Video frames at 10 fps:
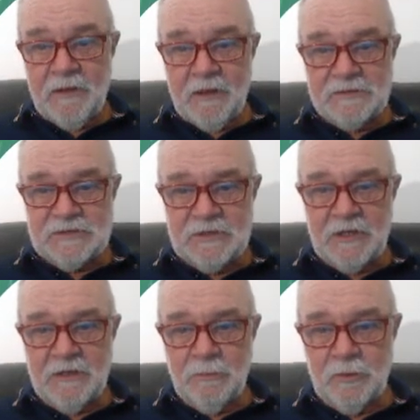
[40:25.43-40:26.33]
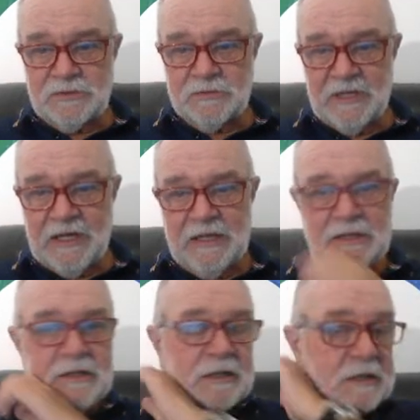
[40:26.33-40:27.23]
So an immortal game.
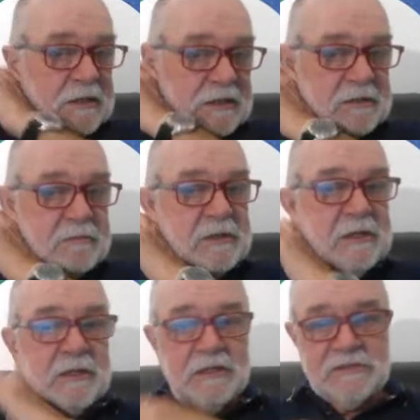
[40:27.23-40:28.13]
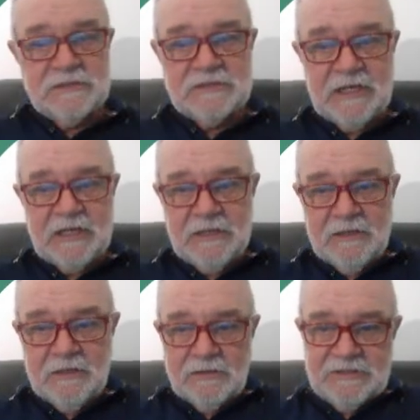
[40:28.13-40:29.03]
As I was saying,
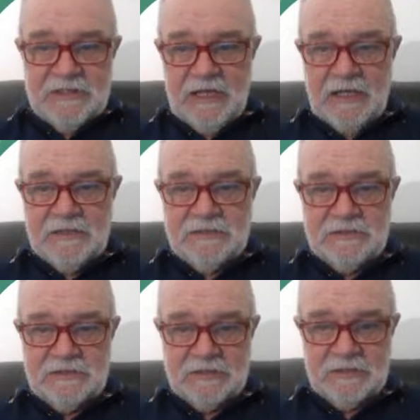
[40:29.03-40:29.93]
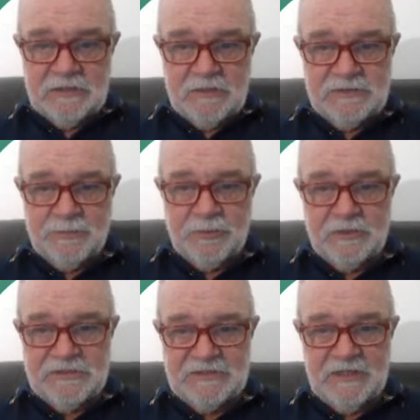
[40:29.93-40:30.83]
Aussie Dan is. I'm
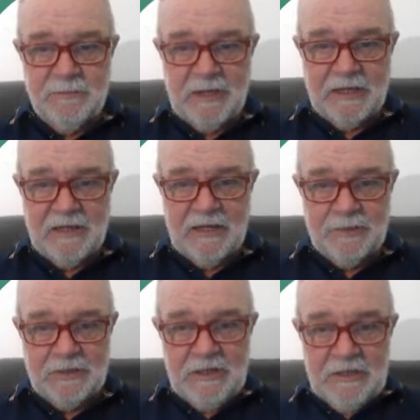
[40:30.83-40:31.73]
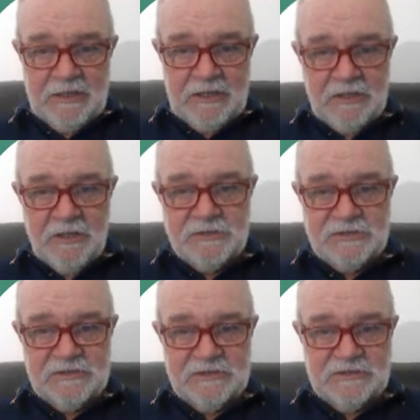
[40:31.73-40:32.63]
surprised to see him back there, but he knows
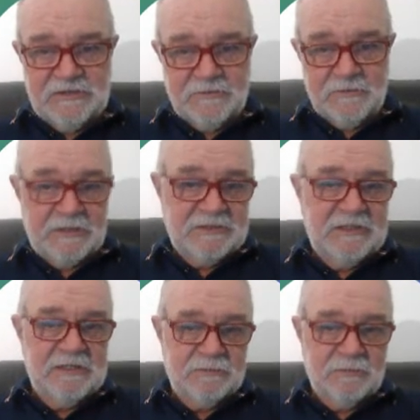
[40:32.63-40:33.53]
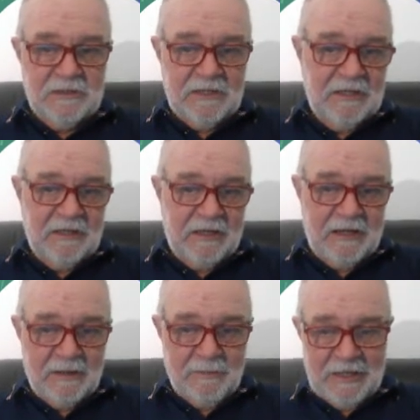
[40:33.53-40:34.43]
that this isn't racing. He doesn't want to let anything
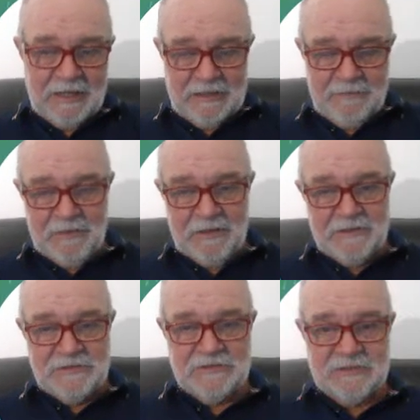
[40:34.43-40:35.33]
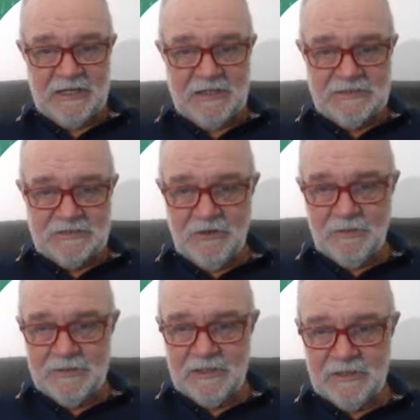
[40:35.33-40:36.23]
out of the bag. He's just taking his time
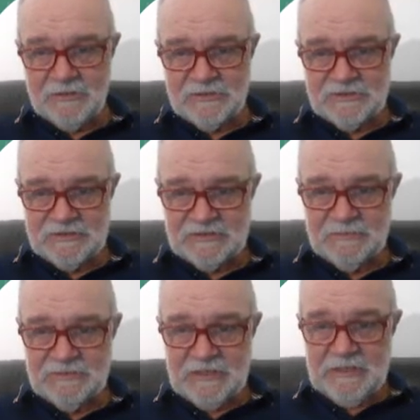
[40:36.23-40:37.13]
and getting used to systems.